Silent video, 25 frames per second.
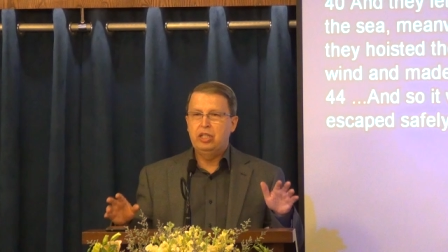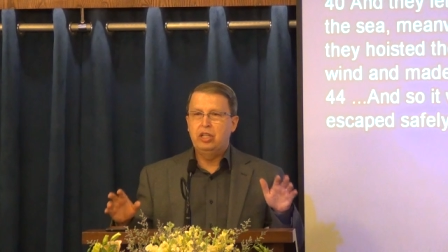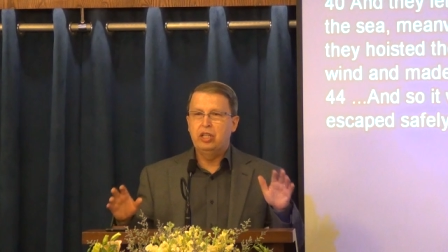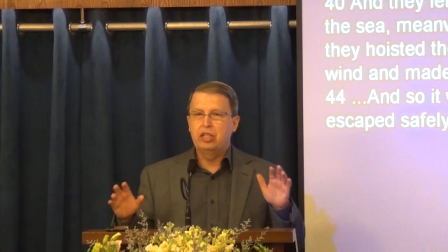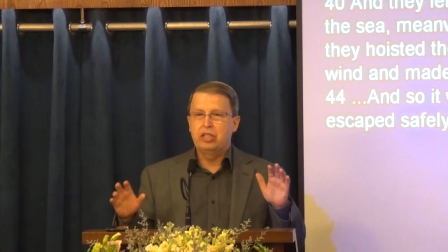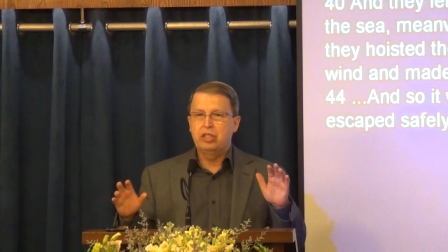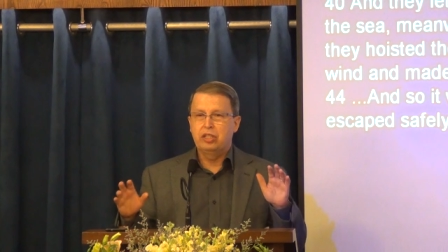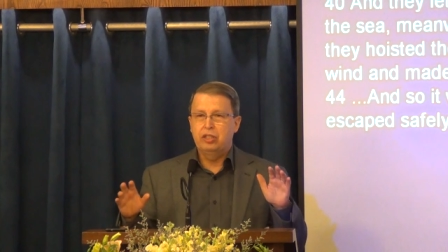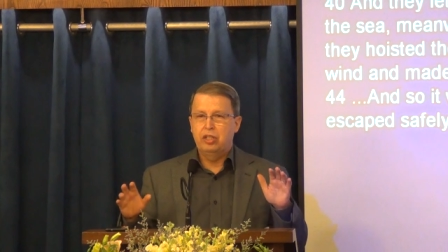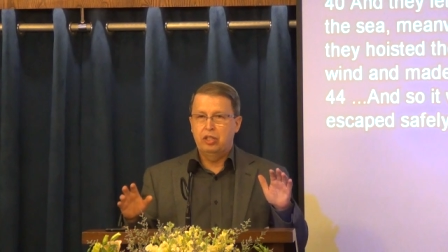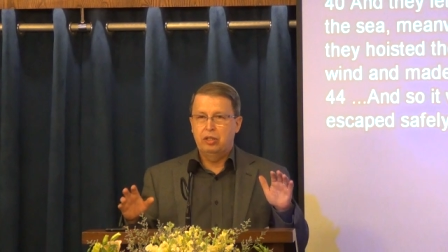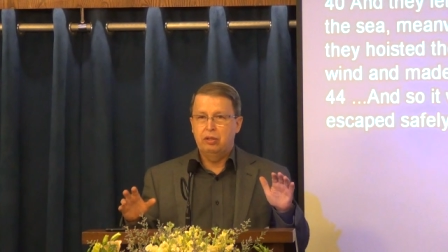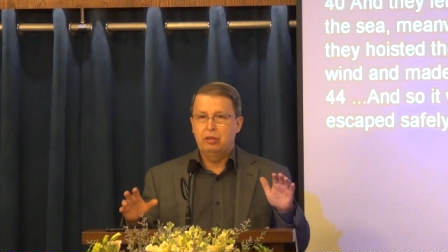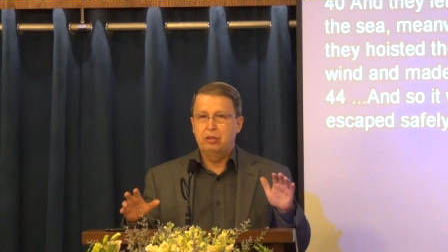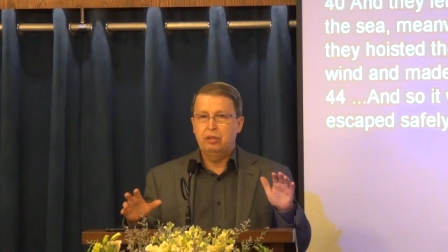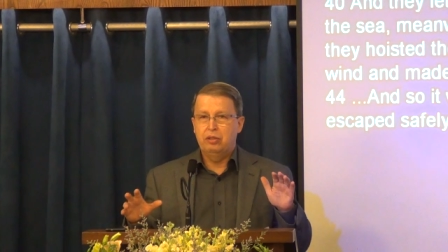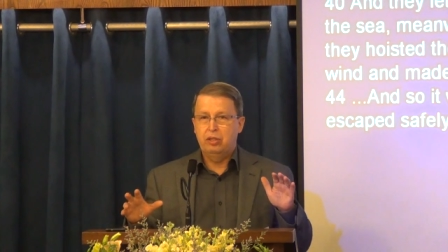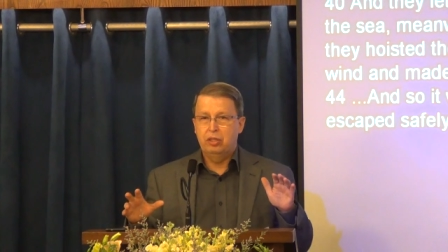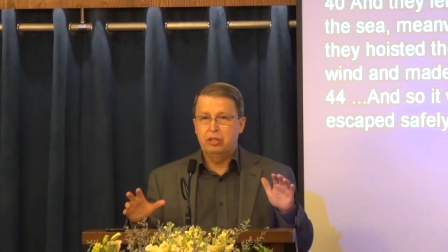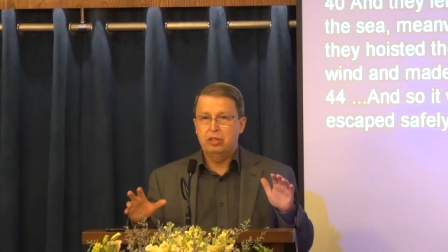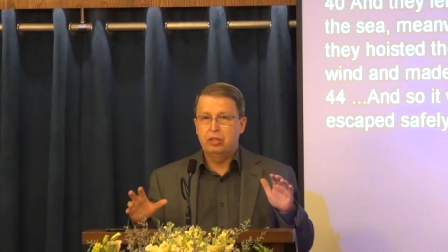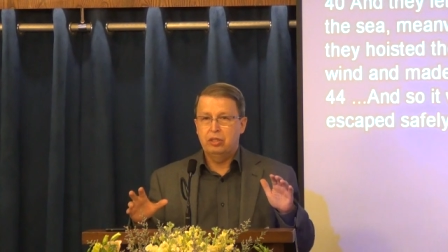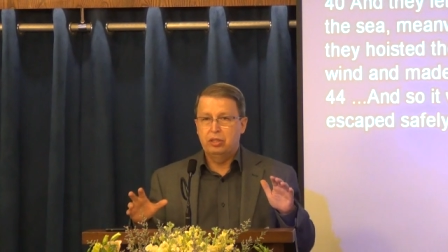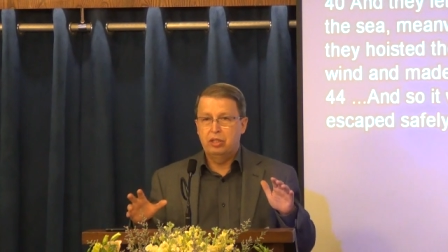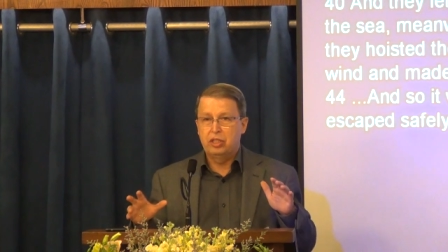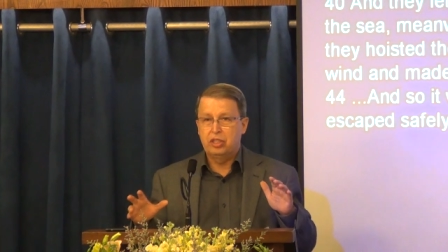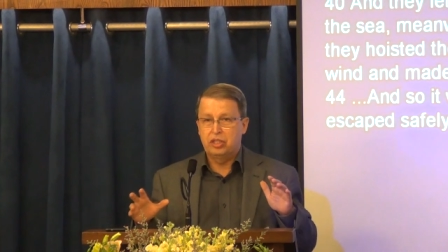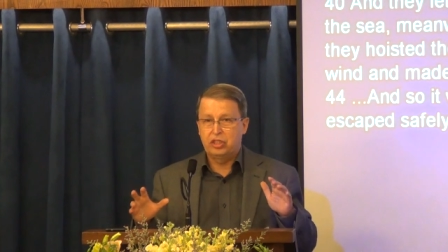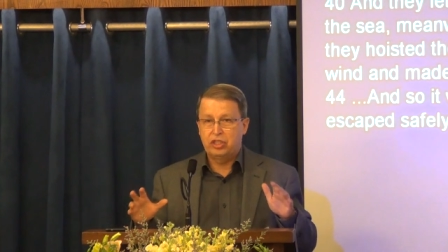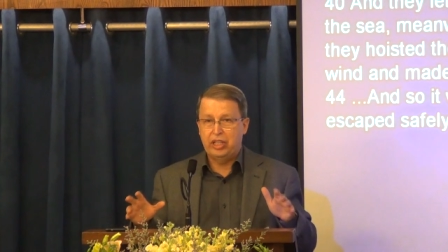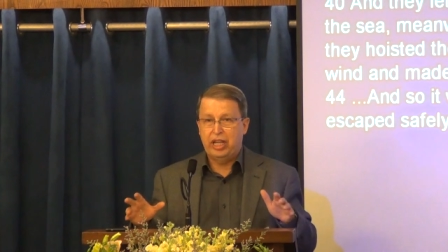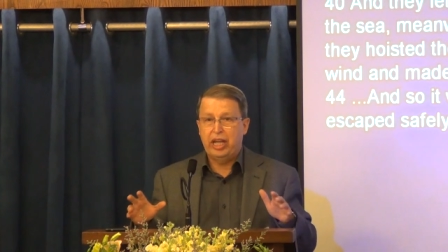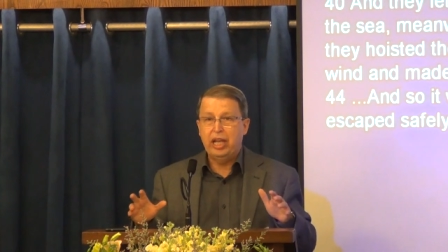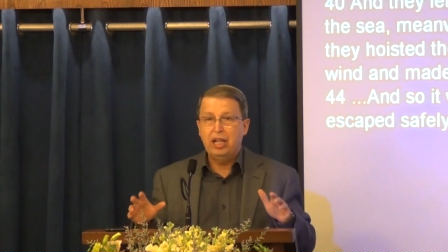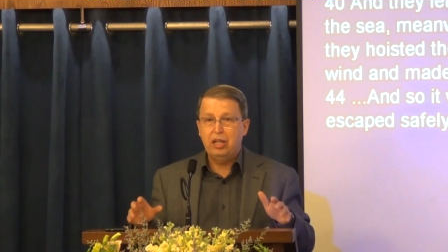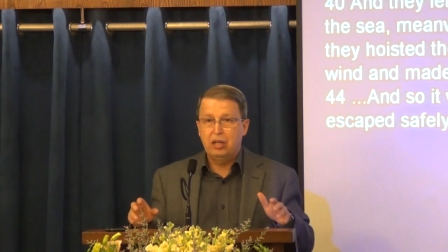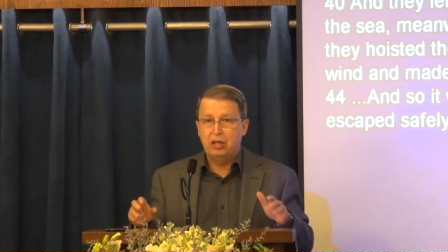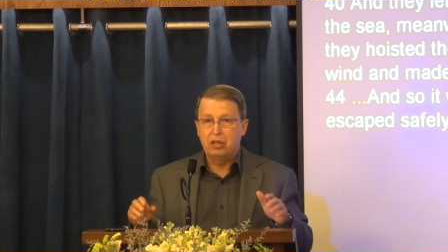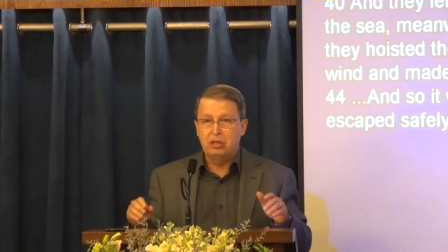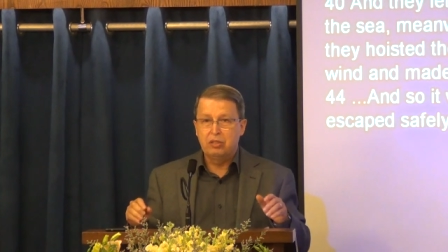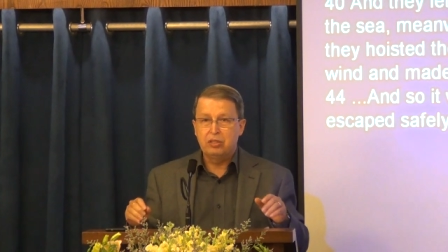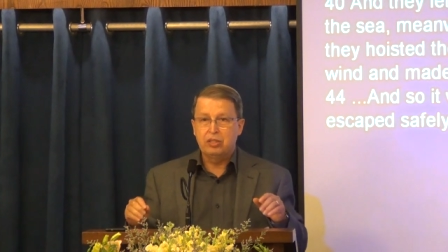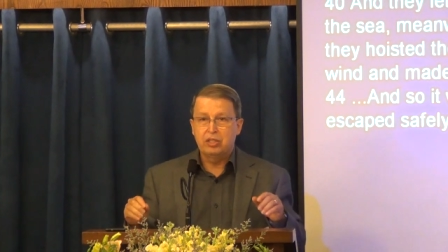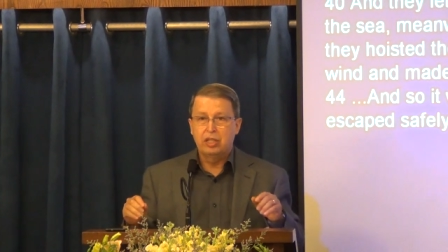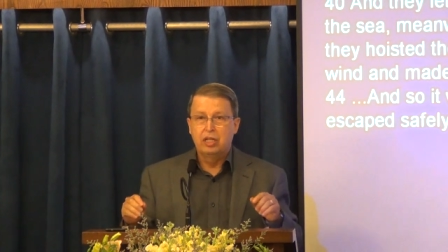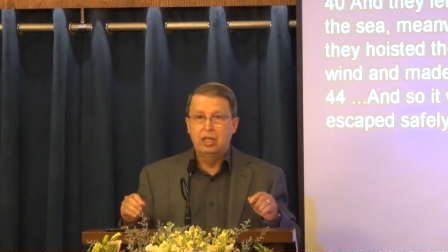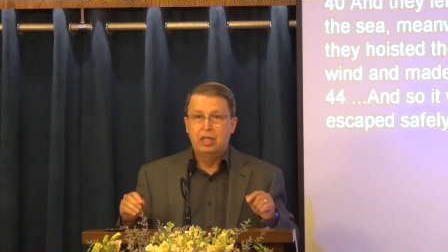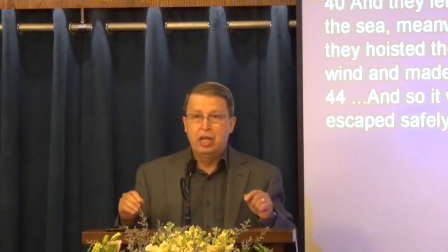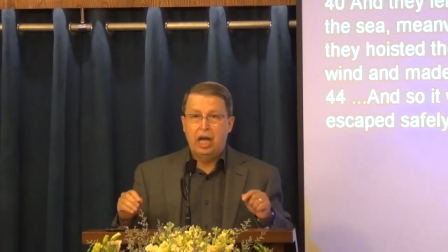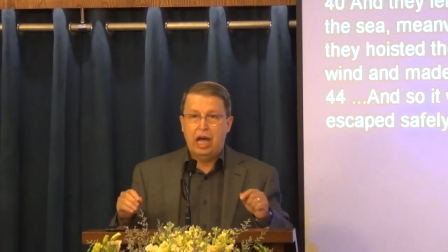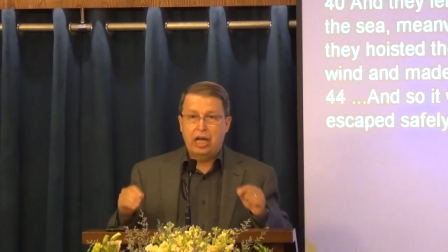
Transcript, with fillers: the sailors